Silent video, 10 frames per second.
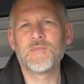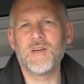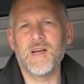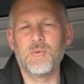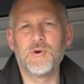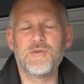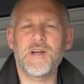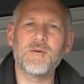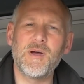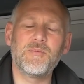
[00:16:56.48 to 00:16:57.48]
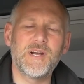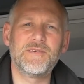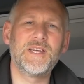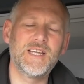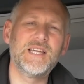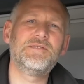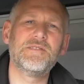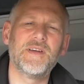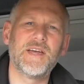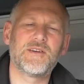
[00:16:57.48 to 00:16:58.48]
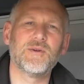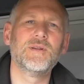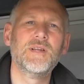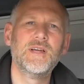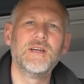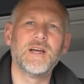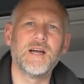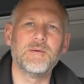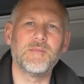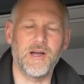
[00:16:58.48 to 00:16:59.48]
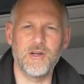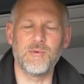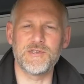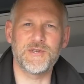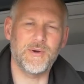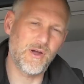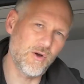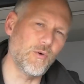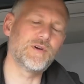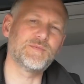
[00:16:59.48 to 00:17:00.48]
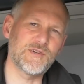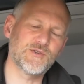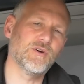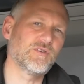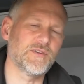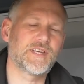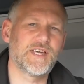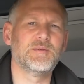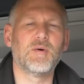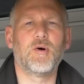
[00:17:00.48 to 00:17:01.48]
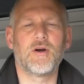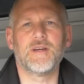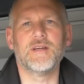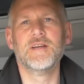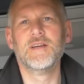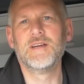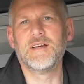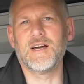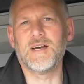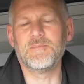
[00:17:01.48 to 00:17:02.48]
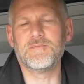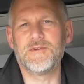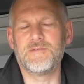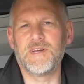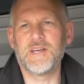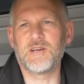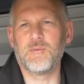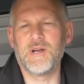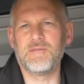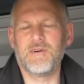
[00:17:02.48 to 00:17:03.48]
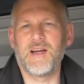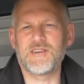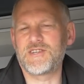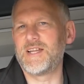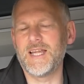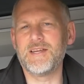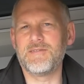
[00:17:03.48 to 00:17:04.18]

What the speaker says: I would recommend whenever you leave your vehicle, I always do it, I always make sure I've got the key in my pocket for the vehicle whenever I actually leave